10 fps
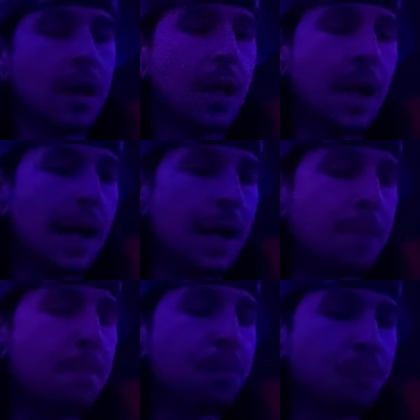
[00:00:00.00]

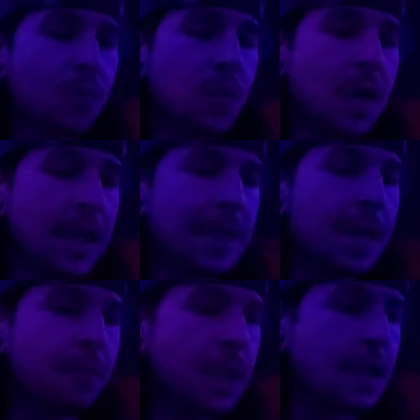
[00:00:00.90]
it is
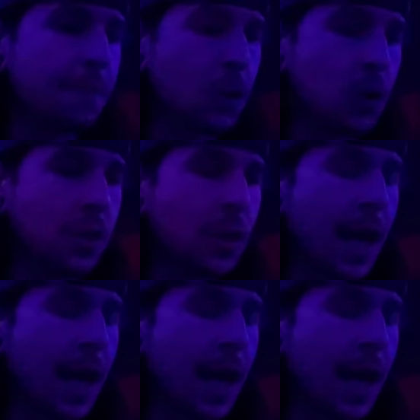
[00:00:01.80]
definitely difficult.